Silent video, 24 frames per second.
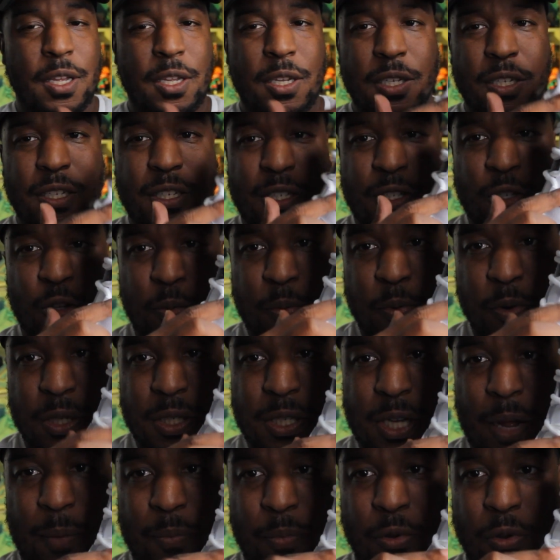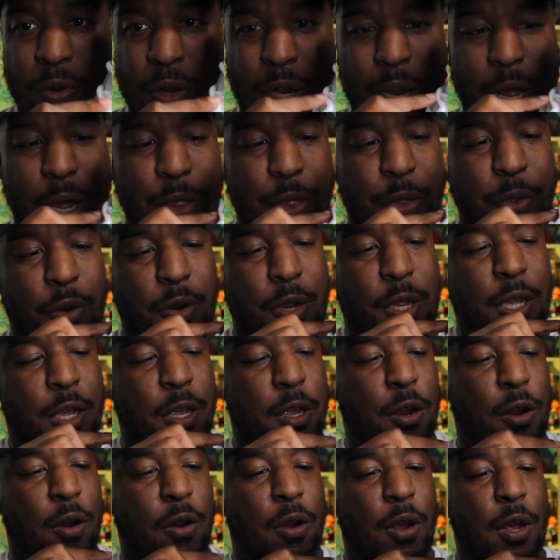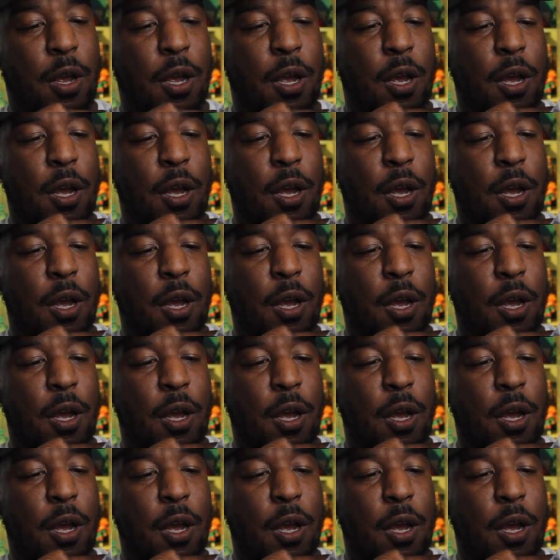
super tumbled leather here,